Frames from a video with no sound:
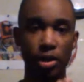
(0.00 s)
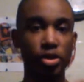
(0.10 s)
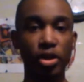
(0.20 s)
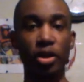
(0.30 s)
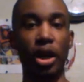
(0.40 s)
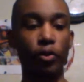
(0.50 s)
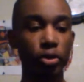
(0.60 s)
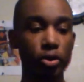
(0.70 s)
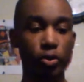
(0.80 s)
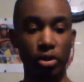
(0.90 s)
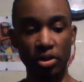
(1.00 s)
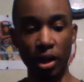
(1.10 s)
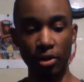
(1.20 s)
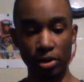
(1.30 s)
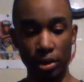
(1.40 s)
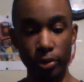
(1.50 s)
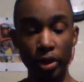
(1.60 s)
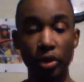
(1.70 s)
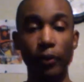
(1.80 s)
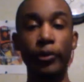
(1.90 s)
good. I really want to talk to them, meet
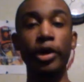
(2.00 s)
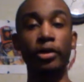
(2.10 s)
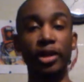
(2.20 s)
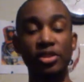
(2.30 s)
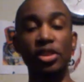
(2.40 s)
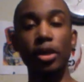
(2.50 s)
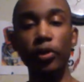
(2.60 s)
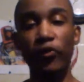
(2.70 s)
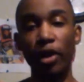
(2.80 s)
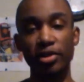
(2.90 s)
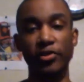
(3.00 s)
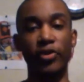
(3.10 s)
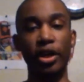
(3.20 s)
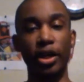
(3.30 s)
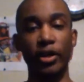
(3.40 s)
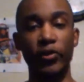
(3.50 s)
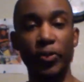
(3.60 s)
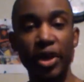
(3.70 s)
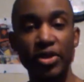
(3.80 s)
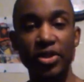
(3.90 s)
them. Let's say you falsify your
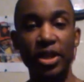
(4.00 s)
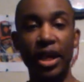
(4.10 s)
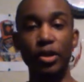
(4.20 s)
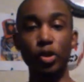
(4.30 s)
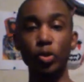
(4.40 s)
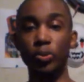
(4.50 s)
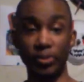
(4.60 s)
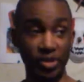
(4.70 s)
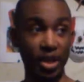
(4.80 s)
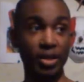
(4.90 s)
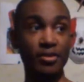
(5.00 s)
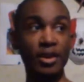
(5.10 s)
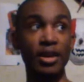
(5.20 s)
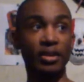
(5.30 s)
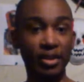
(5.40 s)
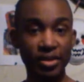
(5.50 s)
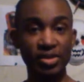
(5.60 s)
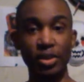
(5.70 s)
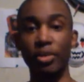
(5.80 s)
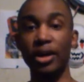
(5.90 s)
information and you pretend that you're
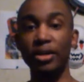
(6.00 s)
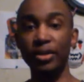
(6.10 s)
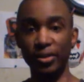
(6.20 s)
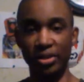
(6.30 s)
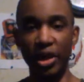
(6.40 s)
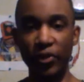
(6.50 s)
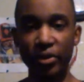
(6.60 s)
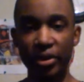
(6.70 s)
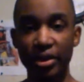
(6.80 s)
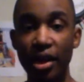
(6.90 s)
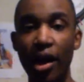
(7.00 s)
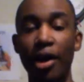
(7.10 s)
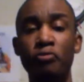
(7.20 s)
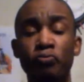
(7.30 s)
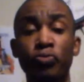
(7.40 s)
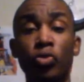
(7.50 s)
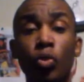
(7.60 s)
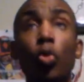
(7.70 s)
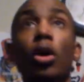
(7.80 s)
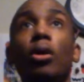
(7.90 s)
somebody you're definitely not.
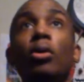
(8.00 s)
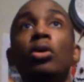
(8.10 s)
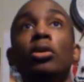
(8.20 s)
Well,